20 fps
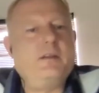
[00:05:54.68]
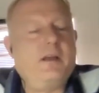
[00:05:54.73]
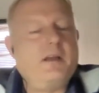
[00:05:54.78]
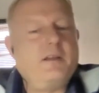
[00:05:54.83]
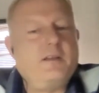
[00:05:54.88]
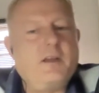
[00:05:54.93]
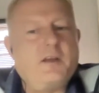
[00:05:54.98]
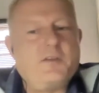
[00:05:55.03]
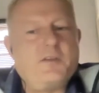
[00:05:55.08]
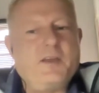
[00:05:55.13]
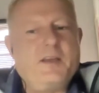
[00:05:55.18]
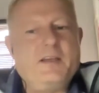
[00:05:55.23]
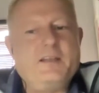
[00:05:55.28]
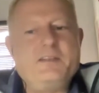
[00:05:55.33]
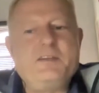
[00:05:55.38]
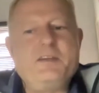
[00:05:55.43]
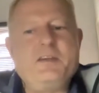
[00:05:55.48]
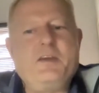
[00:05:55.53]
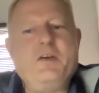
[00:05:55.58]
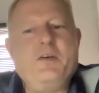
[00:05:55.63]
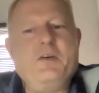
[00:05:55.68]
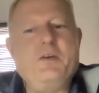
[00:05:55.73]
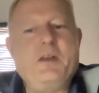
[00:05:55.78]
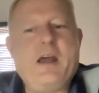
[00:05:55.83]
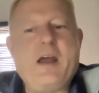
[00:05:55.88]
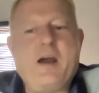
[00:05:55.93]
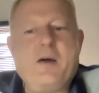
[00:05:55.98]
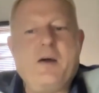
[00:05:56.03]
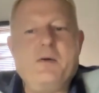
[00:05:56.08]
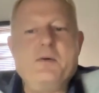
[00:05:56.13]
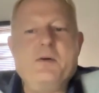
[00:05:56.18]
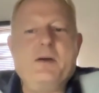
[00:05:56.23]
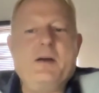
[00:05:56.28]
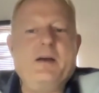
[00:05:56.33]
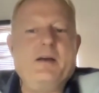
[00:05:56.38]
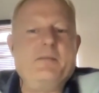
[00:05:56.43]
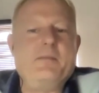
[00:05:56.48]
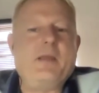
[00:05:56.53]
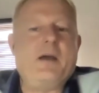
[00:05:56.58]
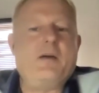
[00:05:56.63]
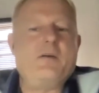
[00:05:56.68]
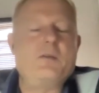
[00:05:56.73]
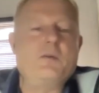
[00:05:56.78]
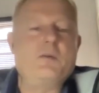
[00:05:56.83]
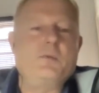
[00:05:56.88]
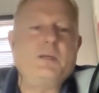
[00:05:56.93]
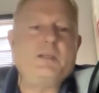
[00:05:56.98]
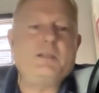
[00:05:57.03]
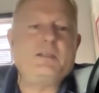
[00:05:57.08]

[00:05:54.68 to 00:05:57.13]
Nothing is secure now. Now that we're